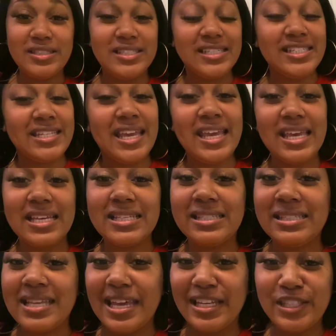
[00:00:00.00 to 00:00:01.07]
Today is
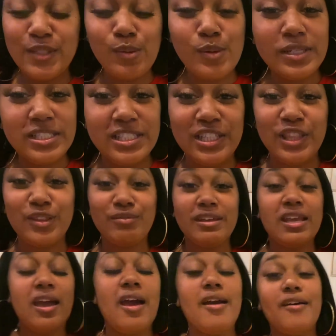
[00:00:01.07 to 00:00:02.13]
day
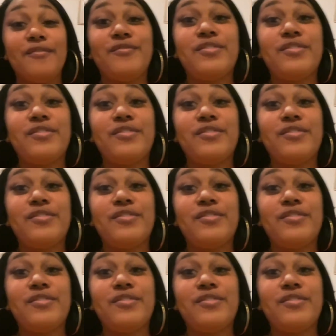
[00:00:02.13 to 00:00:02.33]
twenty-three of